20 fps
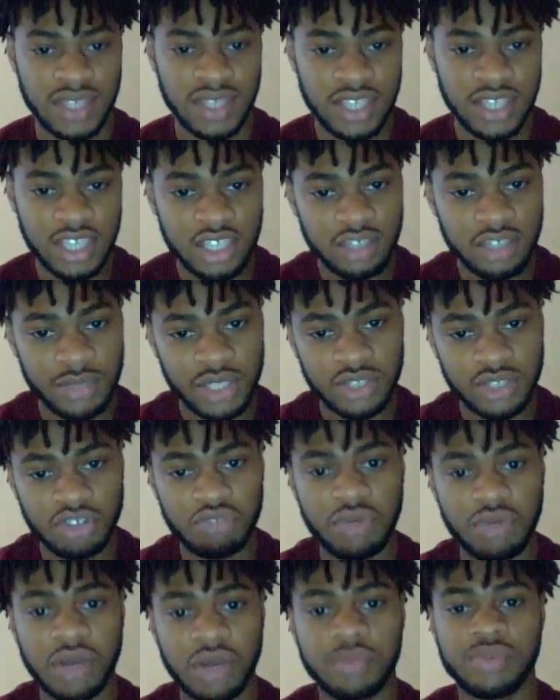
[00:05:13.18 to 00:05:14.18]
Economics
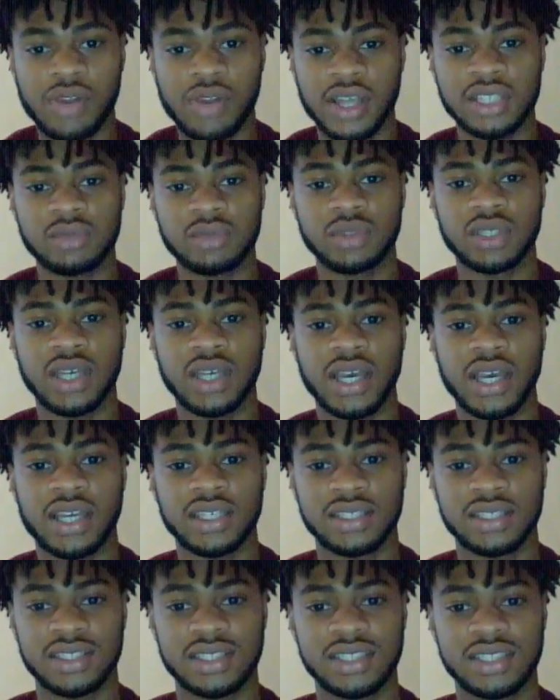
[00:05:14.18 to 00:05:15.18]
Nobel Prize winner
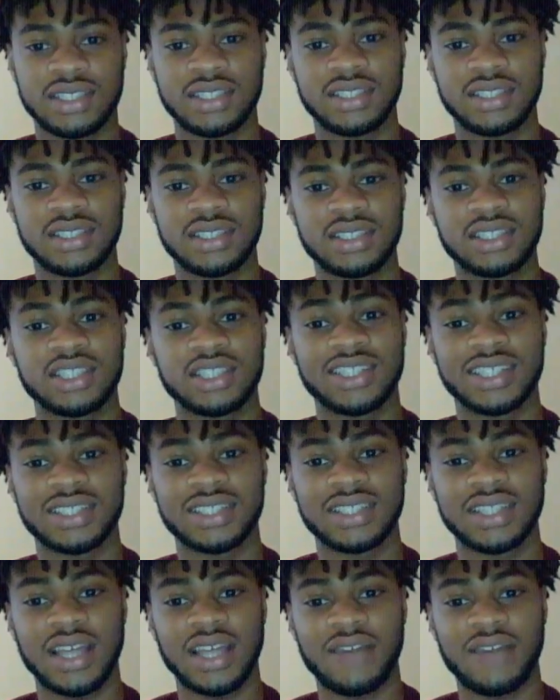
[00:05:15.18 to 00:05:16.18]
Angus Deaton
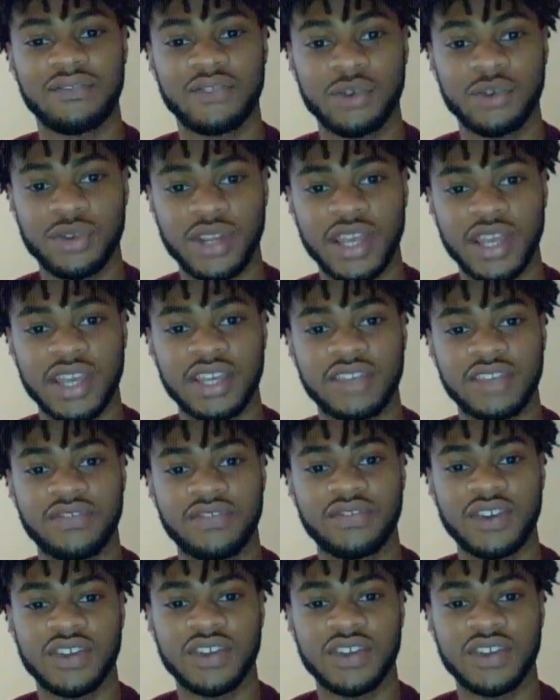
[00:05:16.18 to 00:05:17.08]
suggested that foreign aid